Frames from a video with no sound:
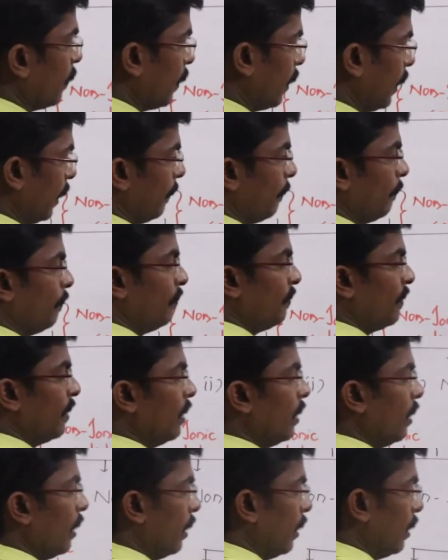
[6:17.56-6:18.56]
okay,
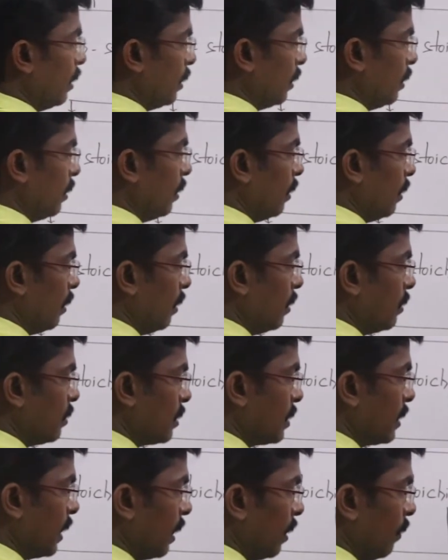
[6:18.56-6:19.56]
and the
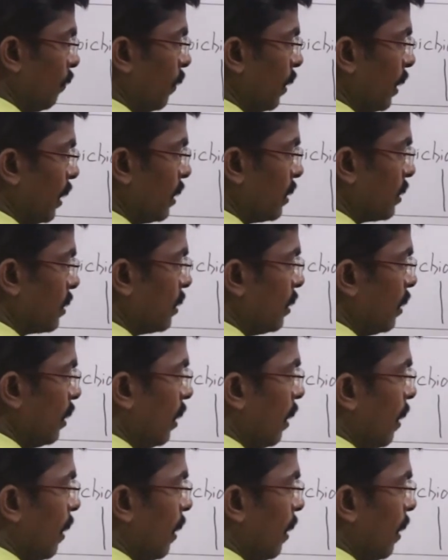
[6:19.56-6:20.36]
second one is